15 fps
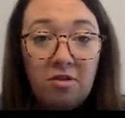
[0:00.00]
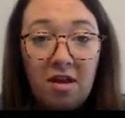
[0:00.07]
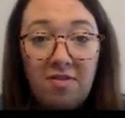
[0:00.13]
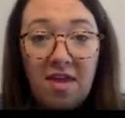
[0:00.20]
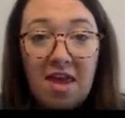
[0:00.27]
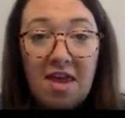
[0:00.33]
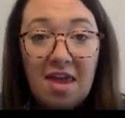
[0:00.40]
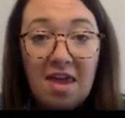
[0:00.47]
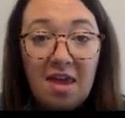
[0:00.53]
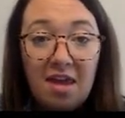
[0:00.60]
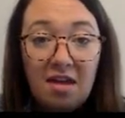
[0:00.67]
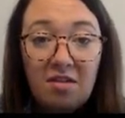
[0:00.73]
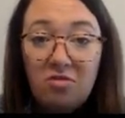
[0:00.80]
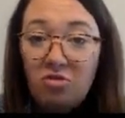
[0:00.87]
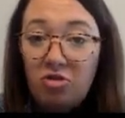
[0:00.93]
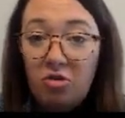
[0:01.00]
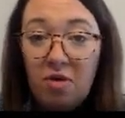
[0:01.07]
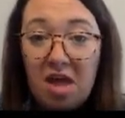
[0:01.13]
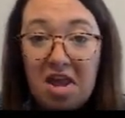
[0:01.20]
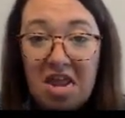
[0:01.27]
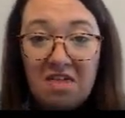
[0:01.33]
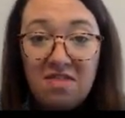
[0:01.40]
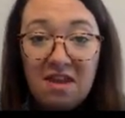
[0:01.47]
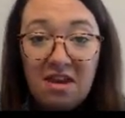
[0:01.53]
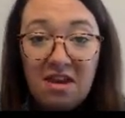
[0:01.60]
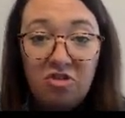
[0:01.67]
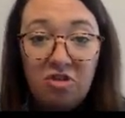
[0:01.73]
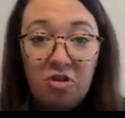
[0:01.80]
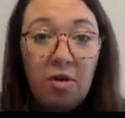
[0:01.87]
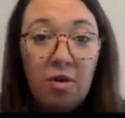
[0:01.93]
and they can't do
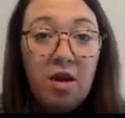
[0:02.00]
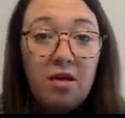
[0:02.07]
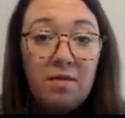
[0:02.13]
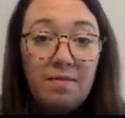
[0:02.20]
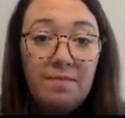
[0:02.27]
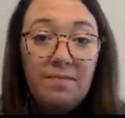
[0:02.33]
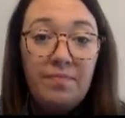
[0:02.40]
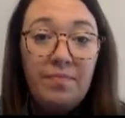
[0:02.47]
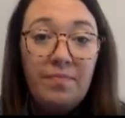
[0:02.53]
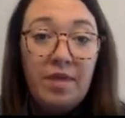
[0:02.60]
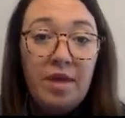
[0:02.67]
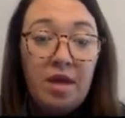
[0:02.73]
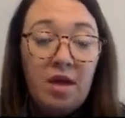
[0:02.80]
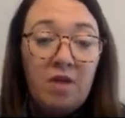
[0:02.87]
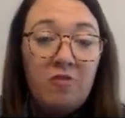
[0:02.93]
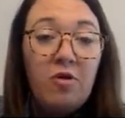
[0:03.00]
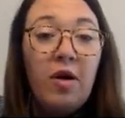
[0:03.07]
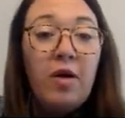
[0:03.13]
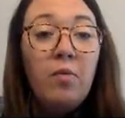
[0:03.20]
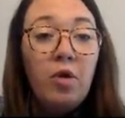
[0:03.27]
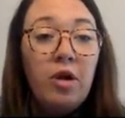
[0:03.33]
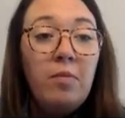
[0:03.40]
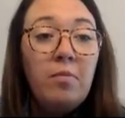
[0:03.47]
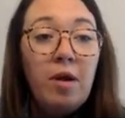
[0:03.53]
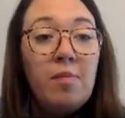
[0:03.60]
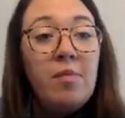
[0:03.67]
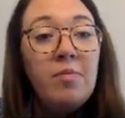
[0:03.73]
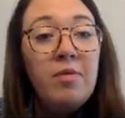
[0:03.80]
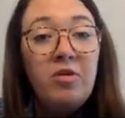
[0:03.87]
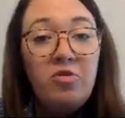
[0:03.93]
anything to it. So I wouldn't
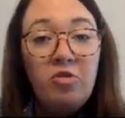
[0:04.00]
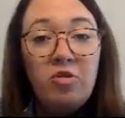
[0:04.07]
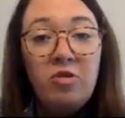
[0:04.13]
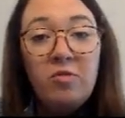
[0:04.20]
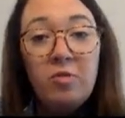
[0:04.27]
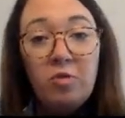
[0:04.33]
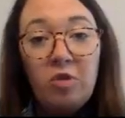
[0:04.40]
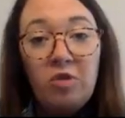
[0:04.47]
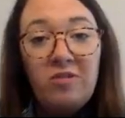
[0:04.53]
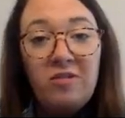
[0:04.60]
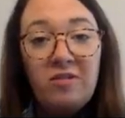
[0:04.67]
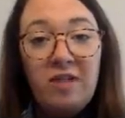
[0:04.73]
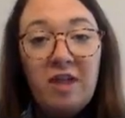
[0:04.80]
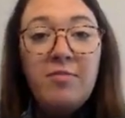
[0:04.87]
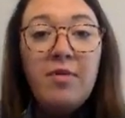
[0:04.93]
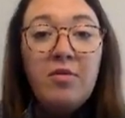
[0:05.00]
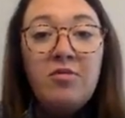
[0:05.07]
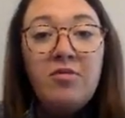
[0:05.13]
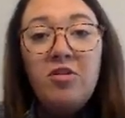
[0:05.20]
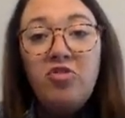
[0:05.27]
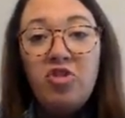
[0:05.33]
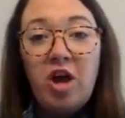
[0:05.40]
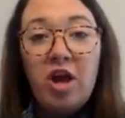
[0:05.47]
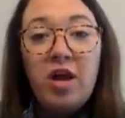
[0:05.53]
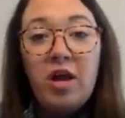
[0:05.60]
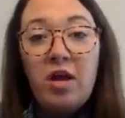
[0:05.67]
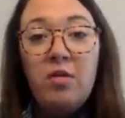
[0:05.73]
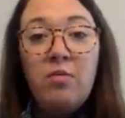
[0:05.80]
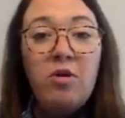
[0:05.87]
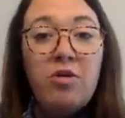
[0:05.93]
probably do this with Chris's name. I would say check
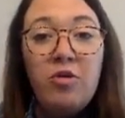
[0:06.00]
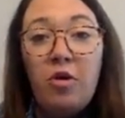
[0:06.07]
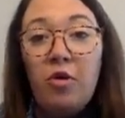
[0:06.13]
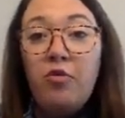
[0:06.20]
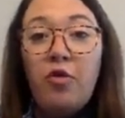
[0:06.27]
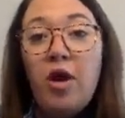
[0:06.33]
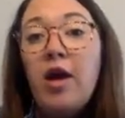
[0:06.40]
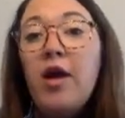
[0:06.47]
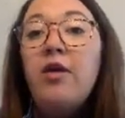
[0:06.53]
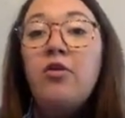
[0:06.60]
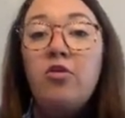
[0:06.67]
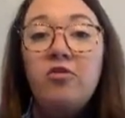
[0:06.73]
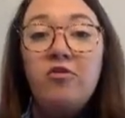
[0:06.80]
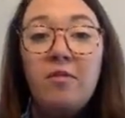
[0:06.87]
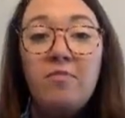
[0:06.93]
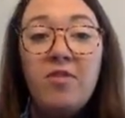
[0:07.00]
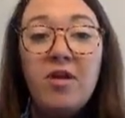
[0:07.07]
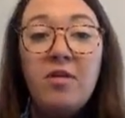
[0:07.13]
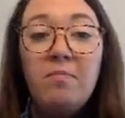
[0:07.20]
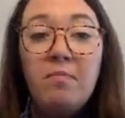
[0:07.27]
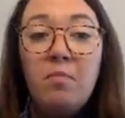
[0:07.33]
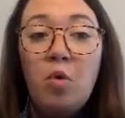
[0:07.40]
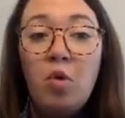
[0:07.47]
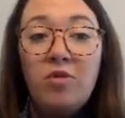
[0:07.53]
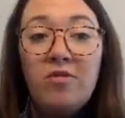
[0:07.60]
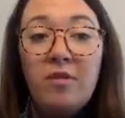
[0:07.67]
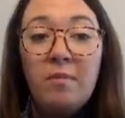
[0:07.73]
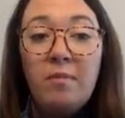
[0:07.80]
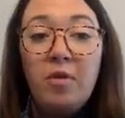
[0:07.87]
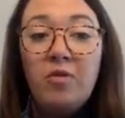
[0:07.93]
in with your friend or something more
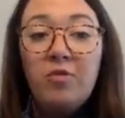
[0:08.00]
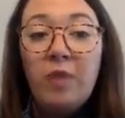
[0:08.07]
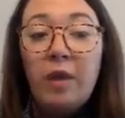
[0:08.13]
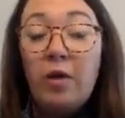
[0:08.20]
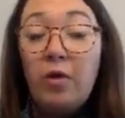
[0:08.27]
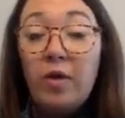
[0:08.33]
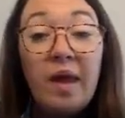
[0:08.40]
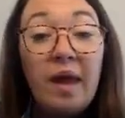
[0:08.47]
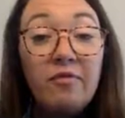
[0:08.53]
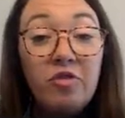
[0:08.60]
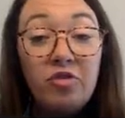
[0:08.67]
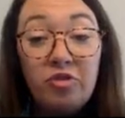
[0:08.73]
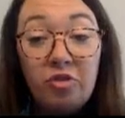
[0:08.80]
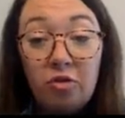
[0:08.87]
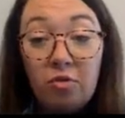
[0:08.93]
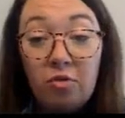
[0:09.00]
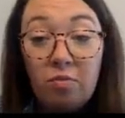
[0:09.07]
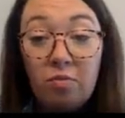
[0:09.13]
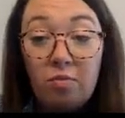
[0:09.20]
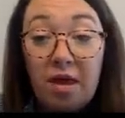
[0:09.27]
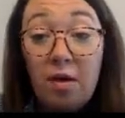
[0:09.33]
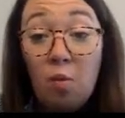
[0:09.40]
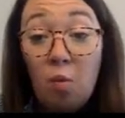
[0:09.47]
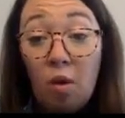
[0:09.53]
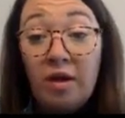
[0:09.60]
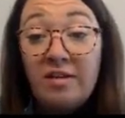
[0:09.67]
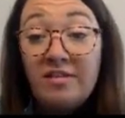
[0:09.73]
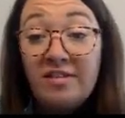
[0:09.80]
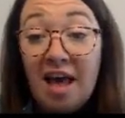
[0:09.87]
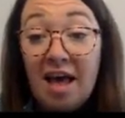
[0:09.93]
simple so I'd only have to do it
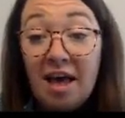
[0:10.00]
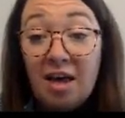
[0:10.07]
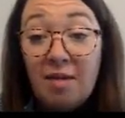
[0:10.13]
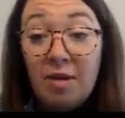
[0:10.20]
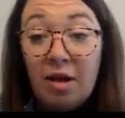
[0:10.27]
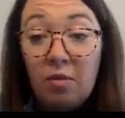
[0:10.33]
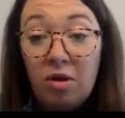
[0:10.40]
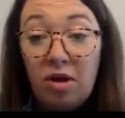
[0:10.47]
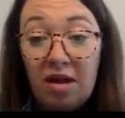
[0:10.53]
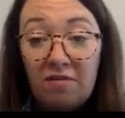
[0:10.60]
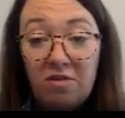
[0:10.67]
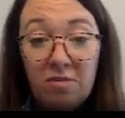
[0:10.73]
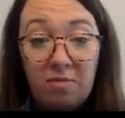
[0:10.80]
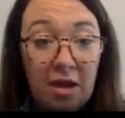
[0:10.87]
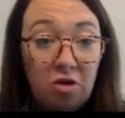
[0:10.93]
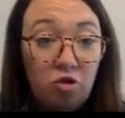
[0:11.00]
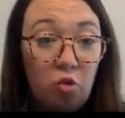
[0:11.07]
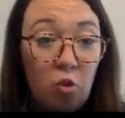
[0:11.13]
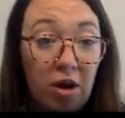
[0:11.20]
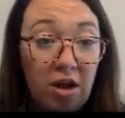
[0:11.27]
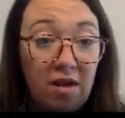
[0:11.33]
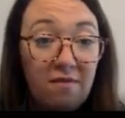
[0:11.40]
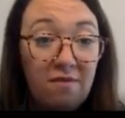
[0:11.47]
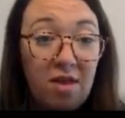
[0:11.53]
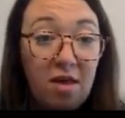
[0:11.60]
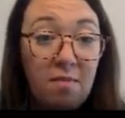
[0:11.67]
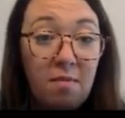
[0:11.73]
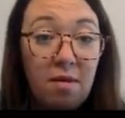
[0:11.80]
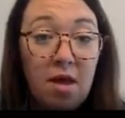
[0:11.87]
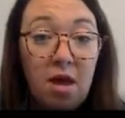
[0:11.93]
one time and I wouldn't have to make 20 of
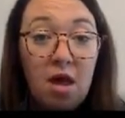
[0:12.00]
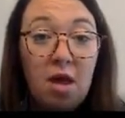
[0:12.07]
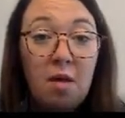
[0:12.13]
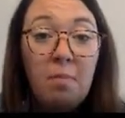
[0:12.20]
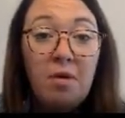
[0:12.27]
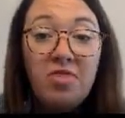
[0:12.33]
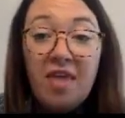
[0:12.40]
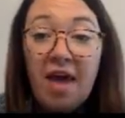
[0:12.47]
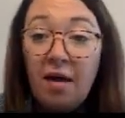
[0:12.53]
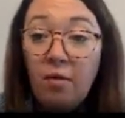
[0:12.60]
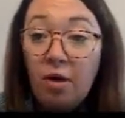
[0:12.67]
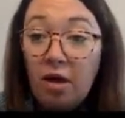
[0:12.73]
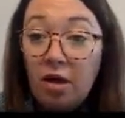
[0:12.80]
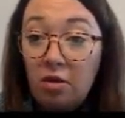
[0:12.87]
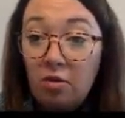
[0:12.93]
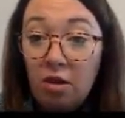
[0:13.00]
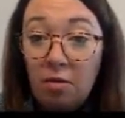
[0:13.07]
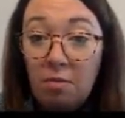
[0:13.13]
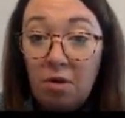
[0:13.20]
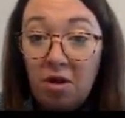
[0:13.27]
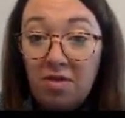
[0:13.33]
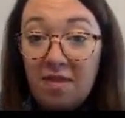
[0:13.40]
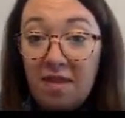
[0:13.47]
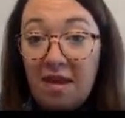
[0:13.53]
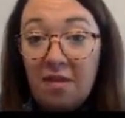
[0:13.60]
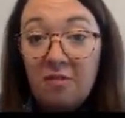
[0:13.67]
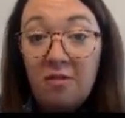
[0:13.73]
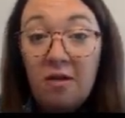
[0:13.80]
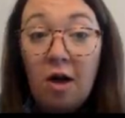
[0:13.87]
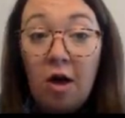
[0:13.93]
them. But that way you can put
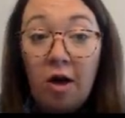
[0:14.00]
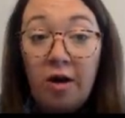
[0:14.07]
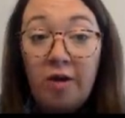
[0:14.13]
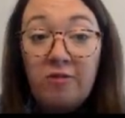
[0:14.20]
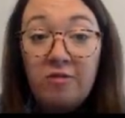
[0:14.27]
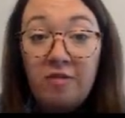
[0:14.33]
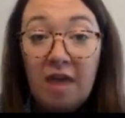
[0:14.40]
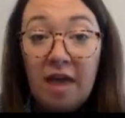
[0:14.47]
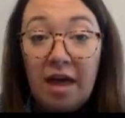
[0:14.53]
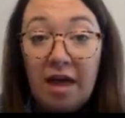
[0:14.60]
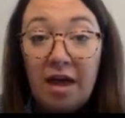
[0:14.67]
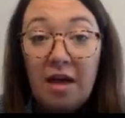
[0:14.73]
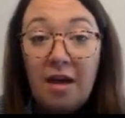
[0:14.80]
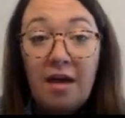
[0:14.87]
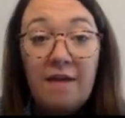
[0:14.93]
things on a slide,